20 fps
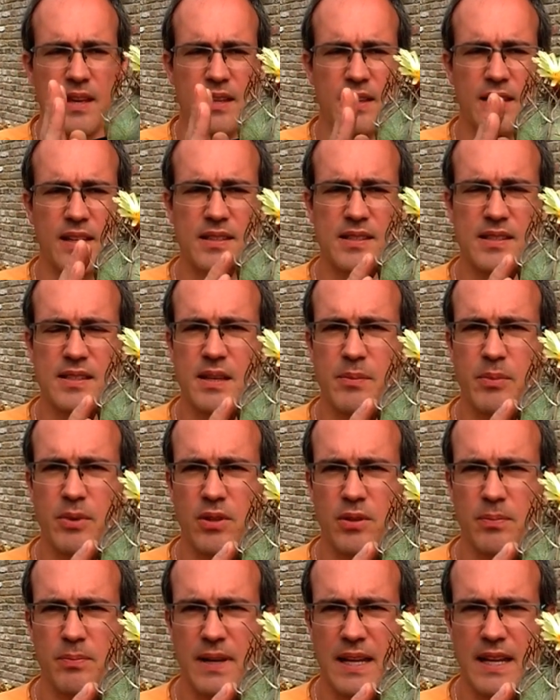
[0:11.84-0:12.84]
This is a
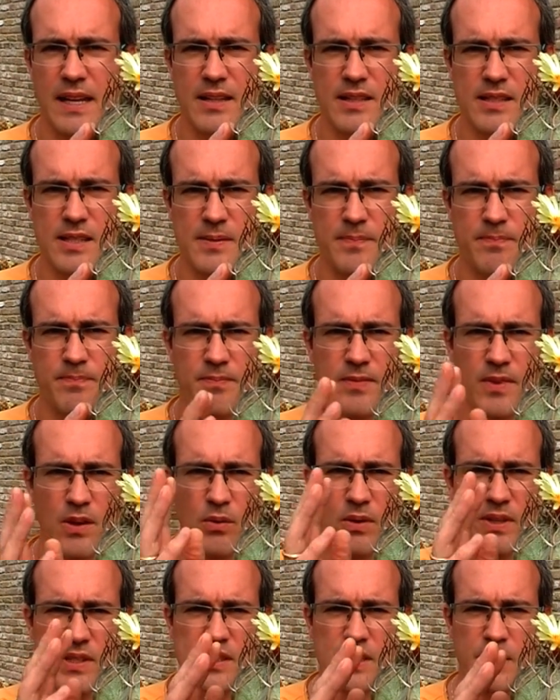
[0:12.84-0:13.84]
typical plant.
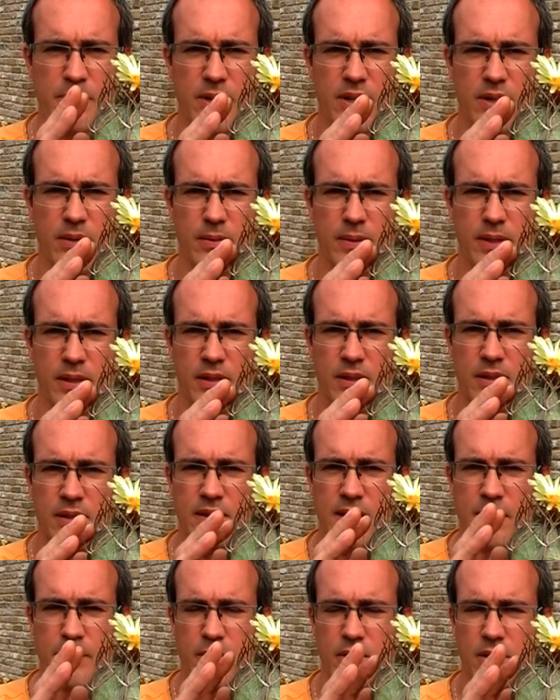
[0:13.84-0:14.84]
What's typical,
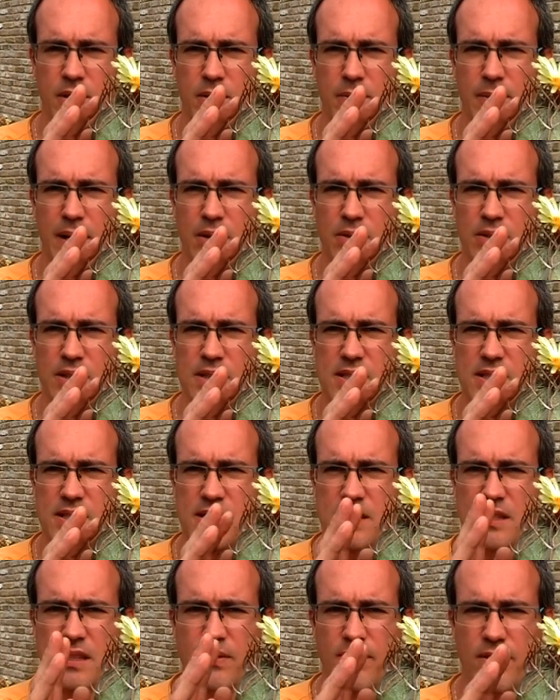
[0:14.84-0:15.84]
typical about this
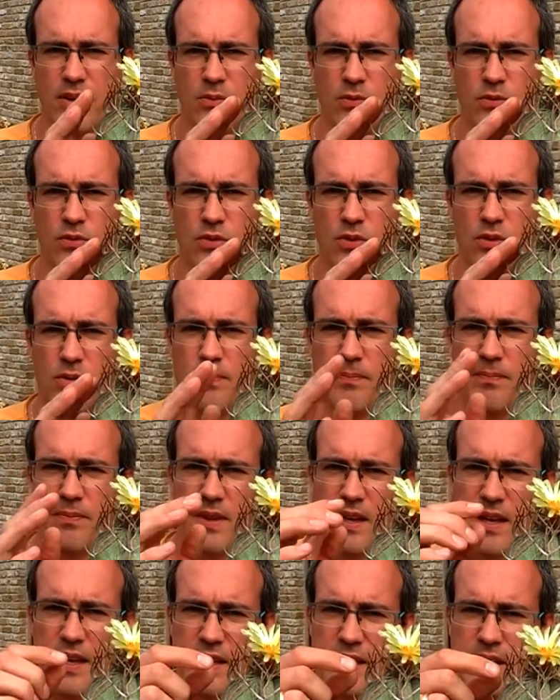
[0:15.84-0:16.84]
Niveum form?
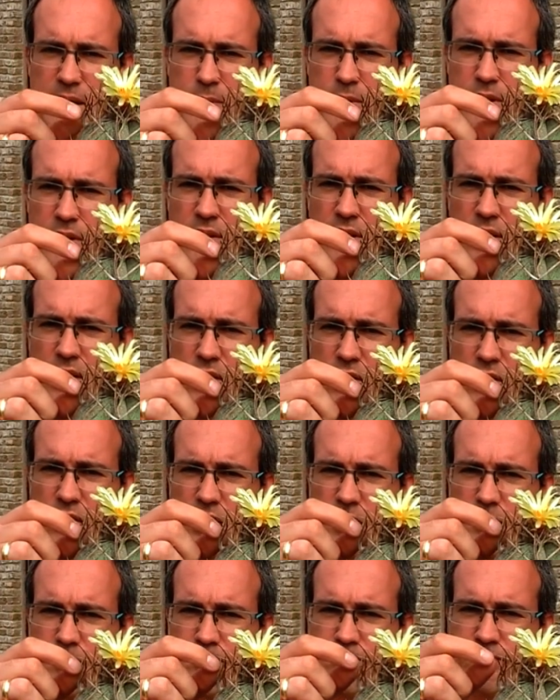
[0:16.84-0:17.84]
Typical are
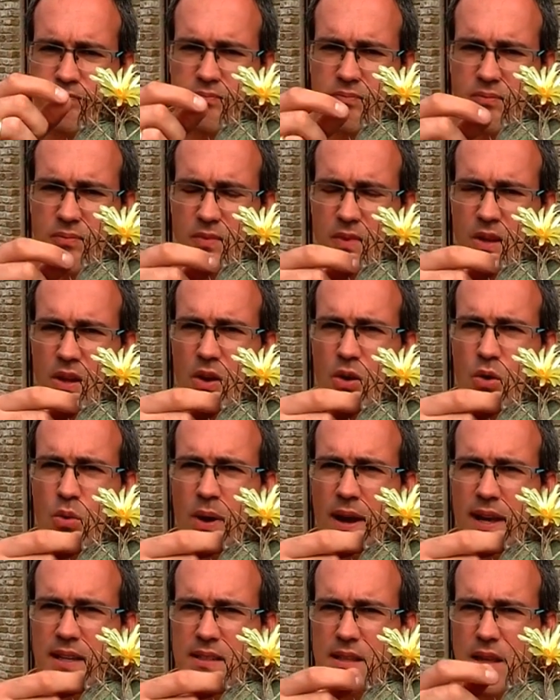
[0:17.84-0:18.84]
the
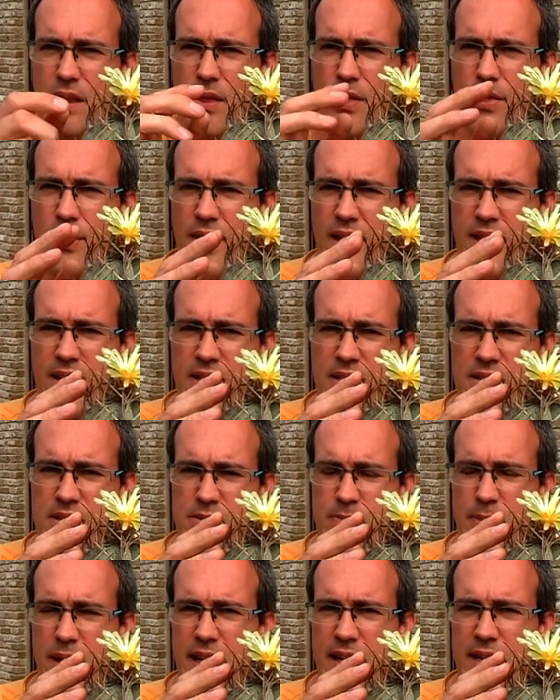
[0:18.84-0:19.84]
quite thick
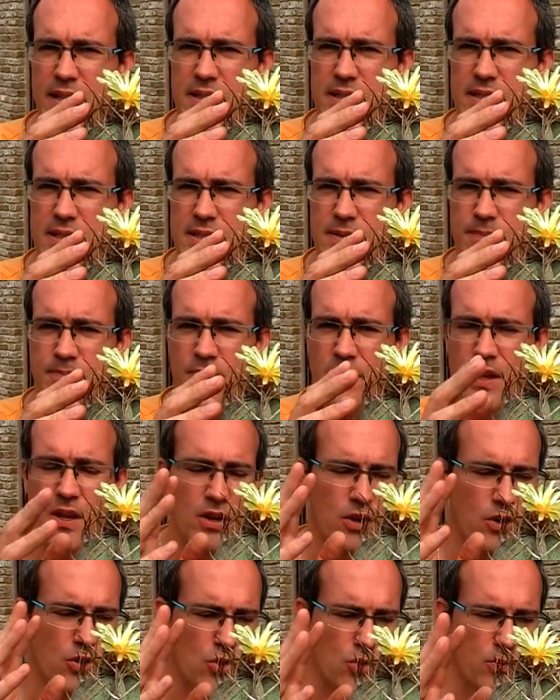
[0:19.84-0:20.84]
spines.
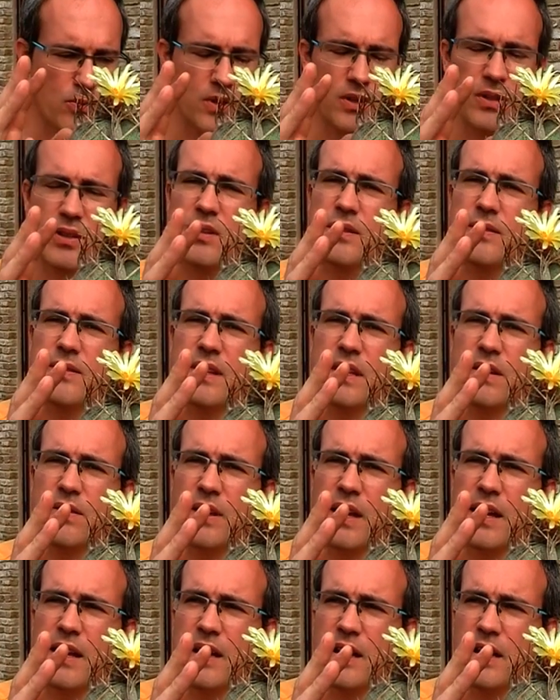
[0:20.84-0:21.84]
Normal
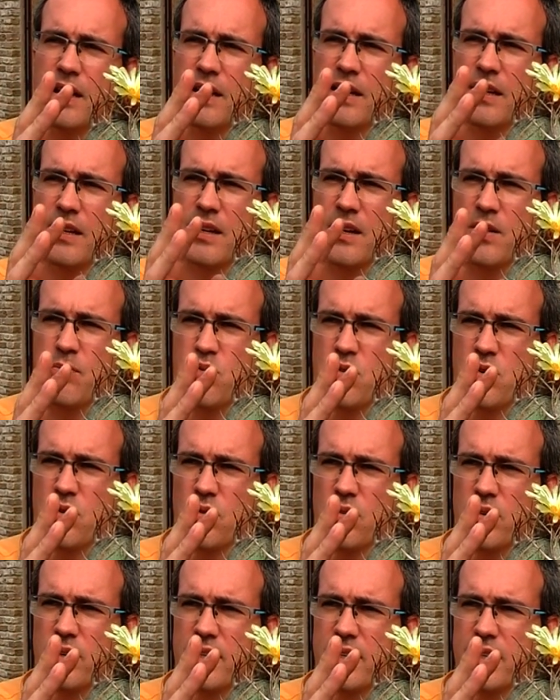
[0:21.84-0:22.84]
uh,
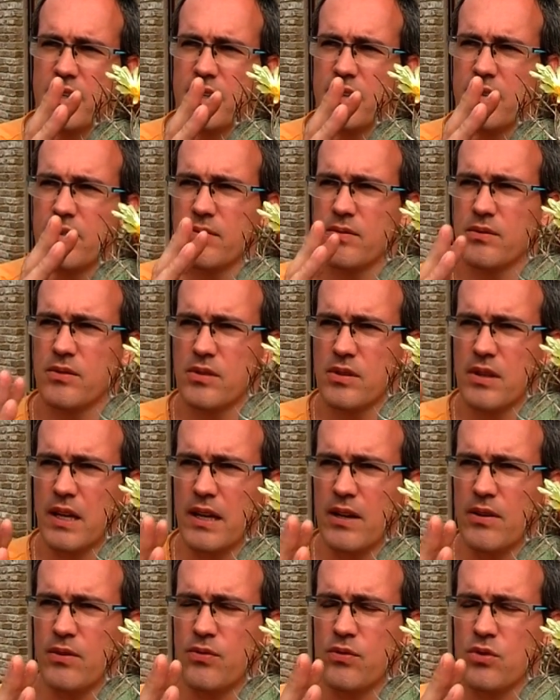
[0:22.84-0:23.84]
Capricorne
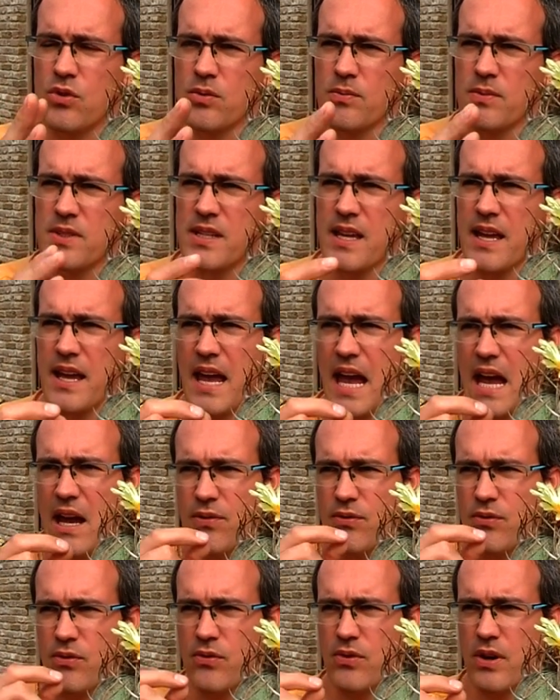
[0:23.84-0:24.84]
uh, forms
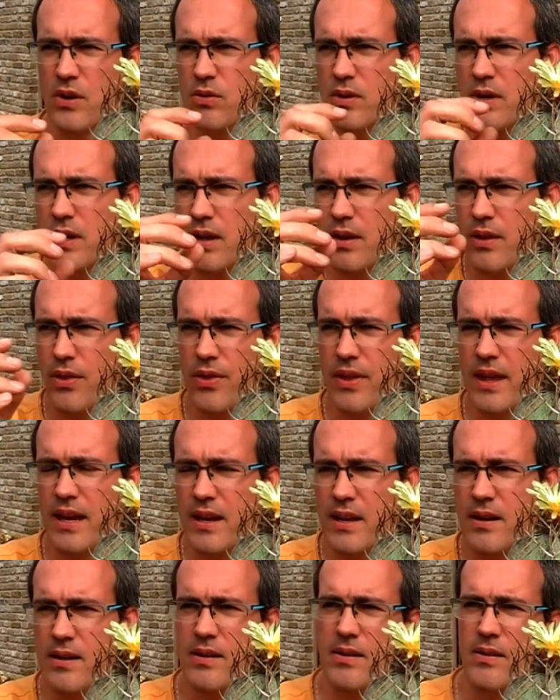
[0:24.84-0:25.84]
have very thin